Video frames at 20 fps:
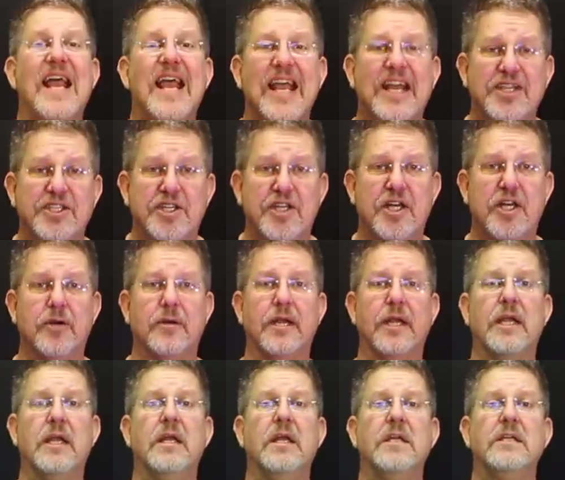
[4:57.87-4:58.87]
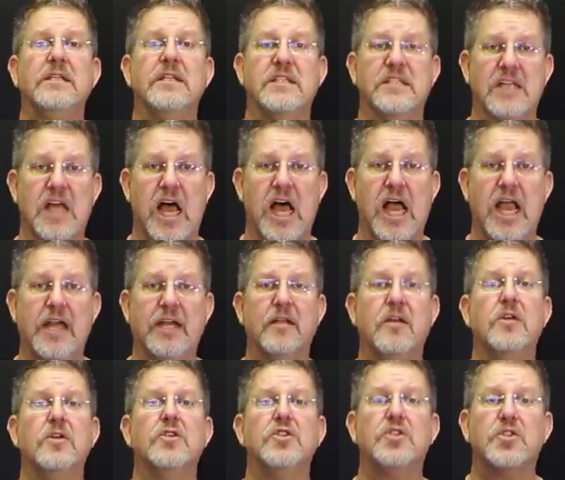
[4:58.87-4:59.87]
engineering, design,
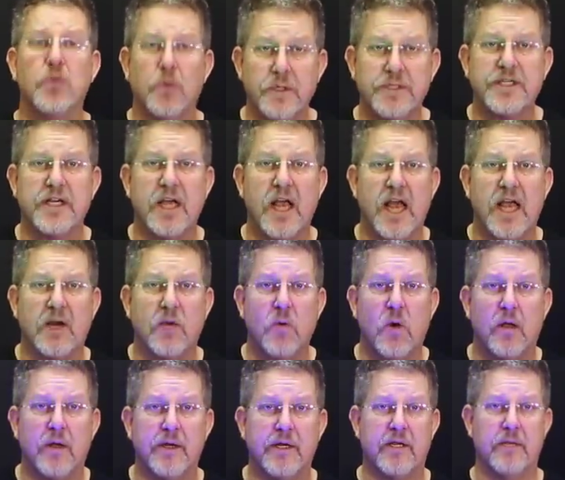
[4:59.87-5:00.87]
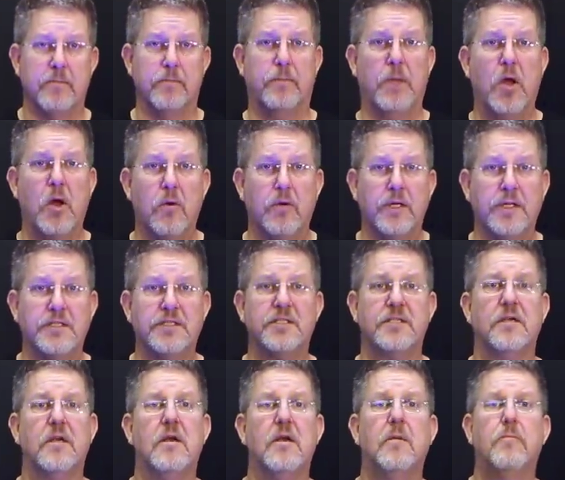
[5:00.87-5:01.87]
sourcing high-quality
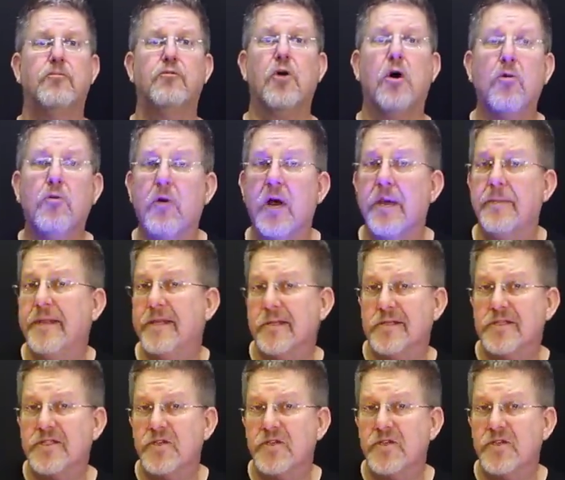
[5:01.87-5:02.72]
components, programming the